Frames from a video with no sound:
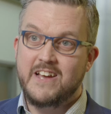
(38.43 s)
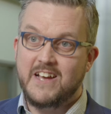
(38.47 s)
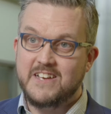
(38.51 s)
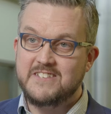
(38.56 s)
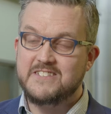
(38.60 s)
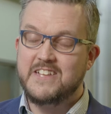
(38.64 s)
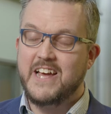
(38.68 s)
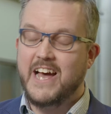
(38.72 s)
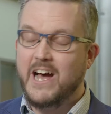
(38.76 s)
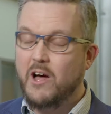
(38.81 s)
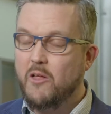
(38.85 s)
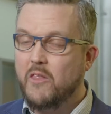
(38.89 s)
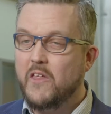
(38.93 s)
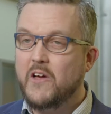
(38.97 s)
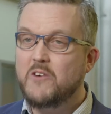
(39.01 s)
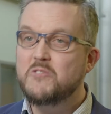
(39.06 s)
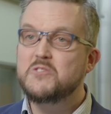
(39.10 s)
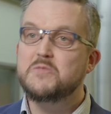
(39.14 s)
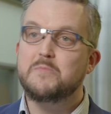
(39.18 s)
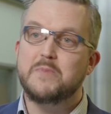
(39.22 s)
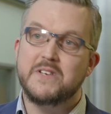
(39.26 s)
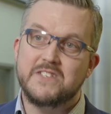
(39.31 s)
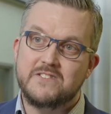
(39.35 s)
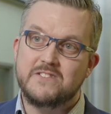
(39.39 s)
as to how
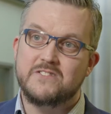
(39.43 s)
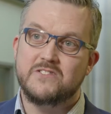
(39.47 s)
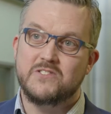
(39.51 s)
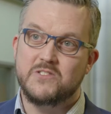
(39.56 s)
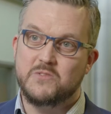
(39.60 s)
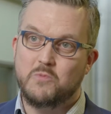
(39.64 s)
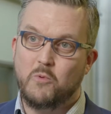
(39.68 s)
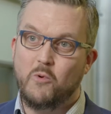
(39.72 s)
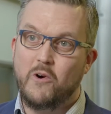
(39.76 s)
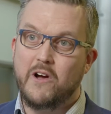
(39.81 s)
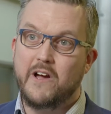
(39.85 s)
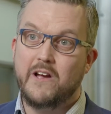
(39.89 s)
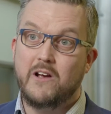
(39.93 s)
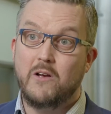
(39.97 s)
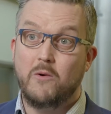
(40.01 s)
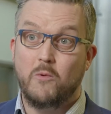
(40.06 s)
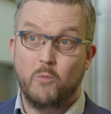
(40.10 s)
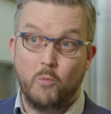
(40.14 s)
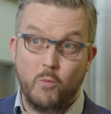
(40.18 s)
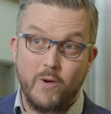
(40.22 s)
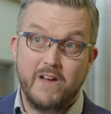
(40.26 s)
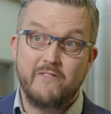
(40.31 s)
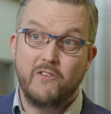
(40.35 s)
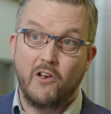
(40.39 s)
those businesses work
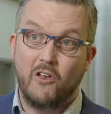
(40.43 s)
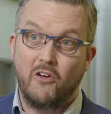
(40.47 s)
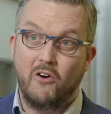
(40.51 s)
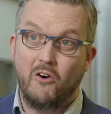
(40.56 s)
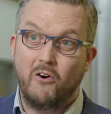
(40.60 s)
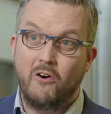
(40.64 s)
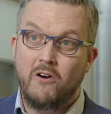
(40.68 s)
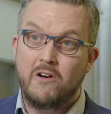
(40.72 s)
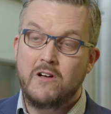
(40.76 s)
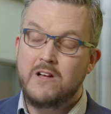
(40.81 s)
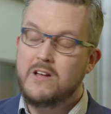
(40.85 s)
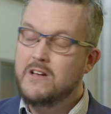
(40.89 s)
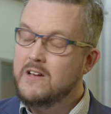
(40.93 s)
with law.